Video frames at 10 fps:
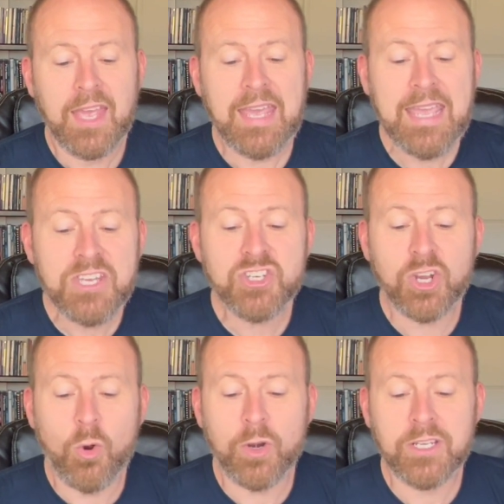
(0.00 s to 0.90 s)
Each
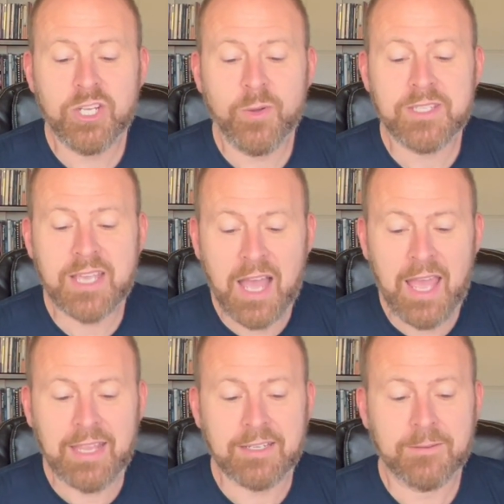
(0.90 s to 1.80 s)
according to its
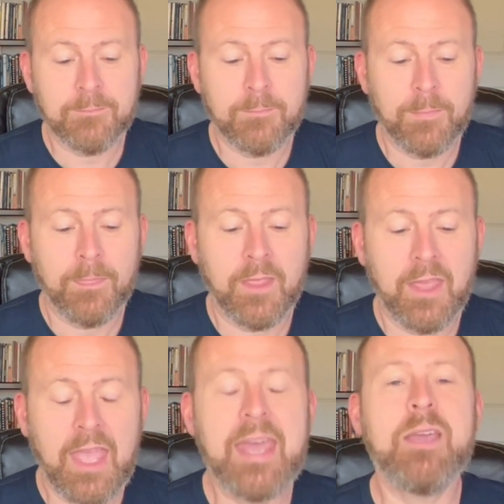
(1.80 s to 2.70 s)
kind.
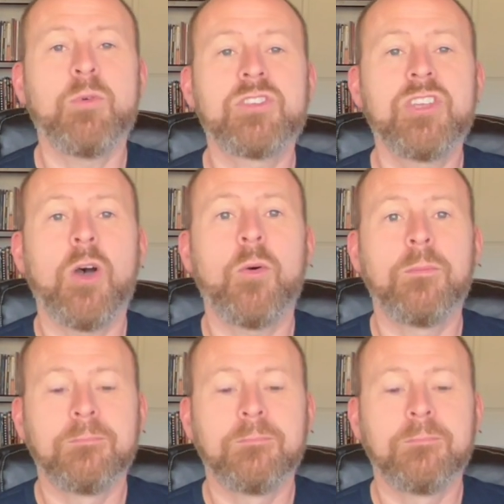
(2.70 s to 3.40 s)
And it was so.